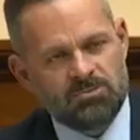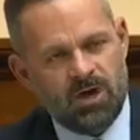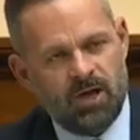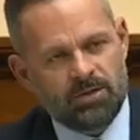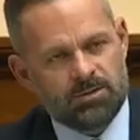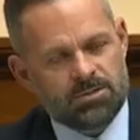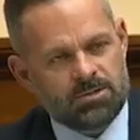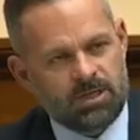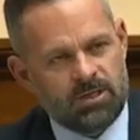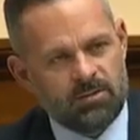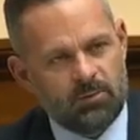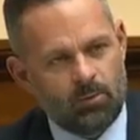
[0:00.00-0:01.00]
of dollars
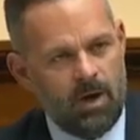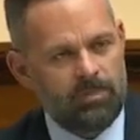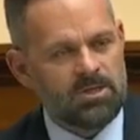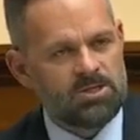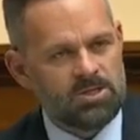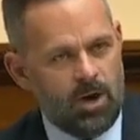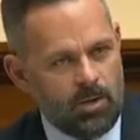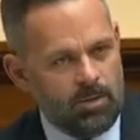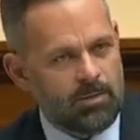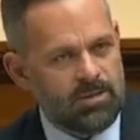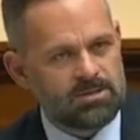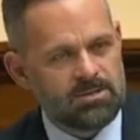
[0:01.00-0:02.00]
in weapons,
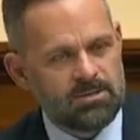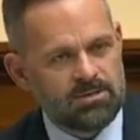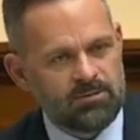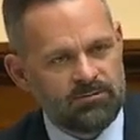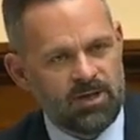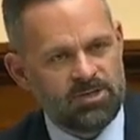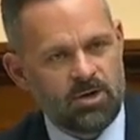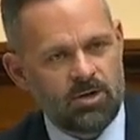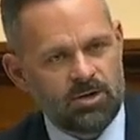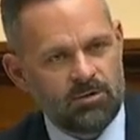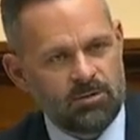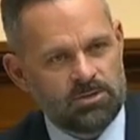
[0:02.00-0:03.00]
armament, defense
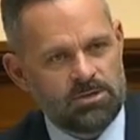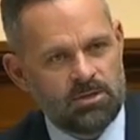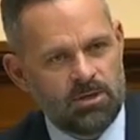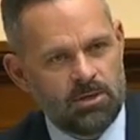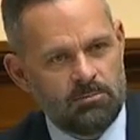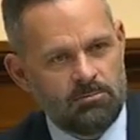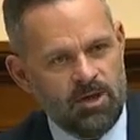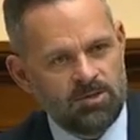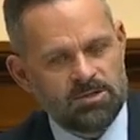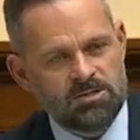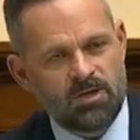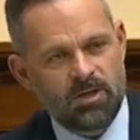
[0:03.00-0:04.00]
articles,
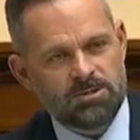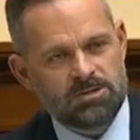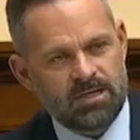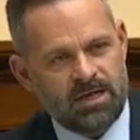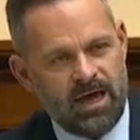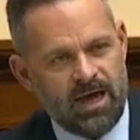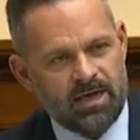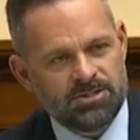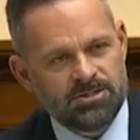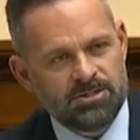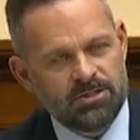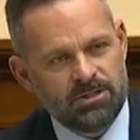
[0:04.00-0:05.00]
millions of dollars in
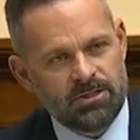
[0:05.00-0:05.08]
cash,